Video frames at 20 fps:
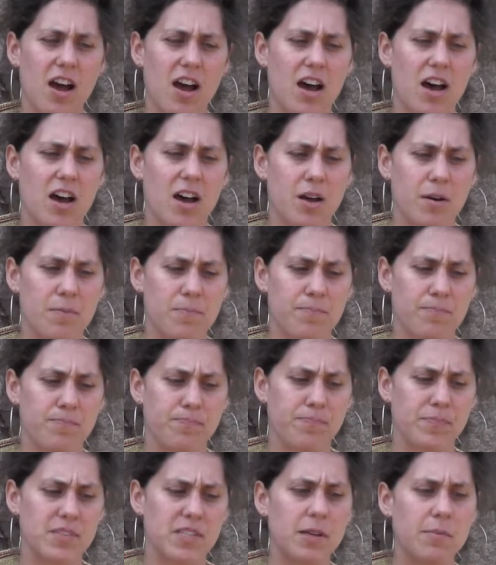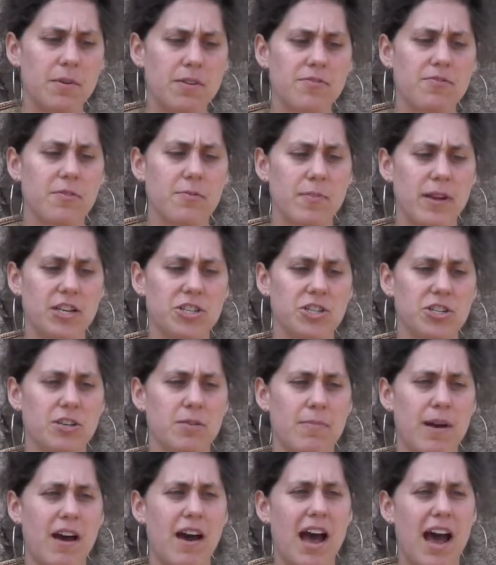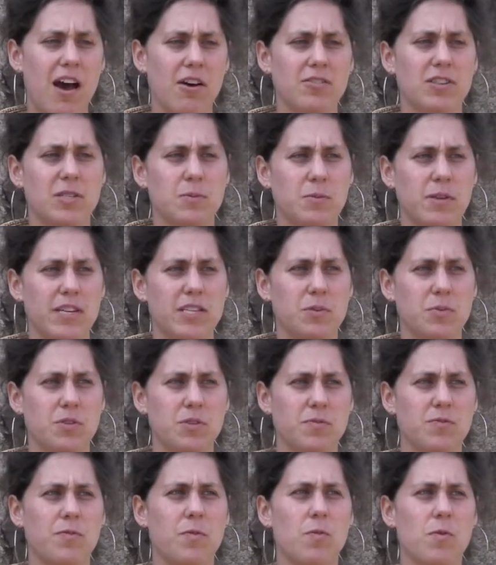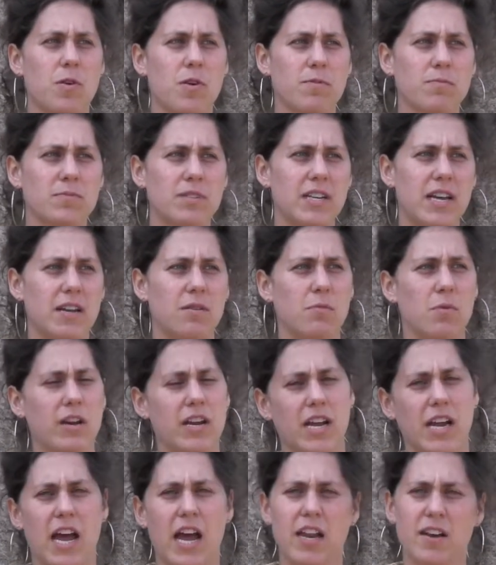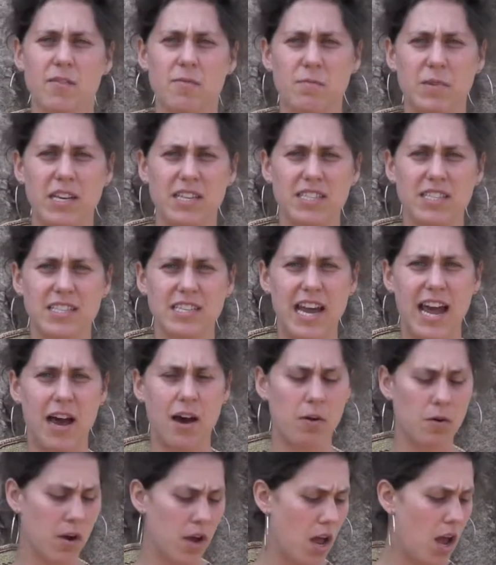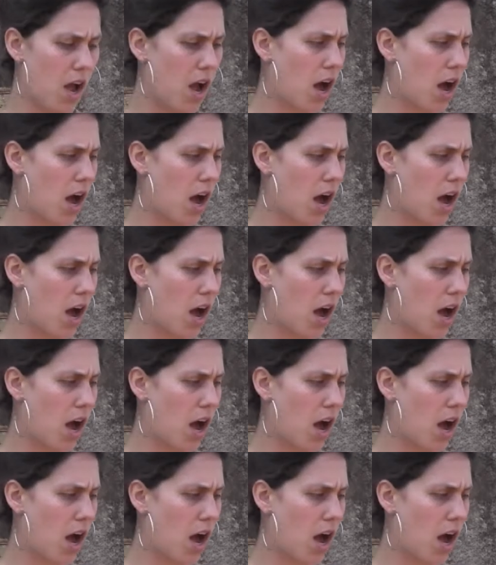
um, some information about how this place was formed and what it kind of means now.